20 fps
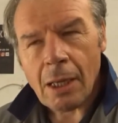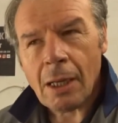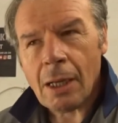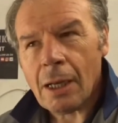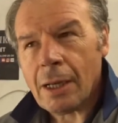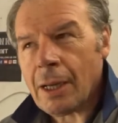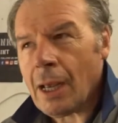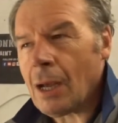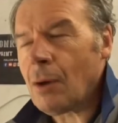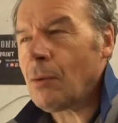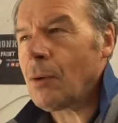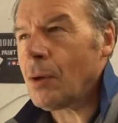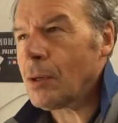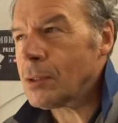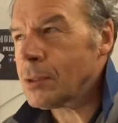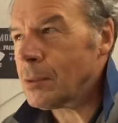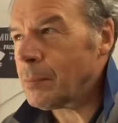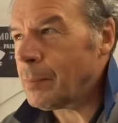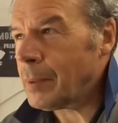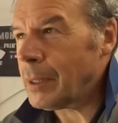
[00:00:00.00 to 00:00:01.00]
and how
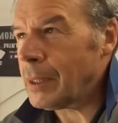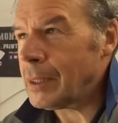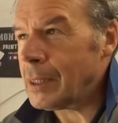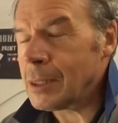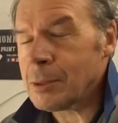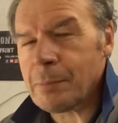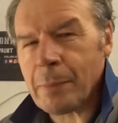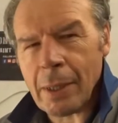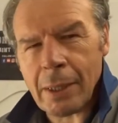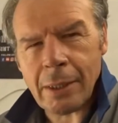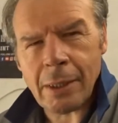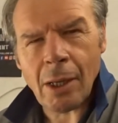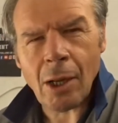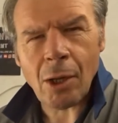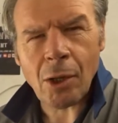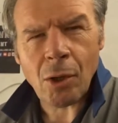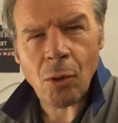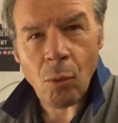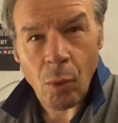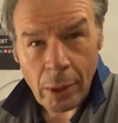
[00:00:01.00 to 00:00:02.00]
long's it been? It's been
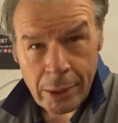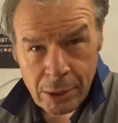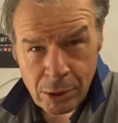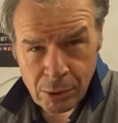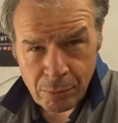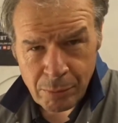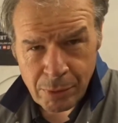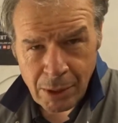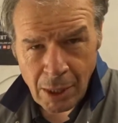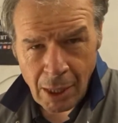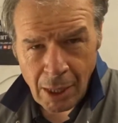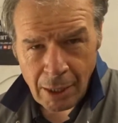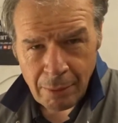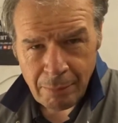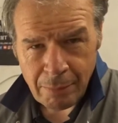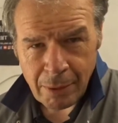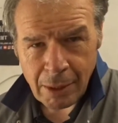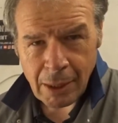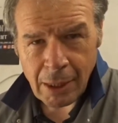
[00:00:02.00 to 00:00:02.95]
quite some time.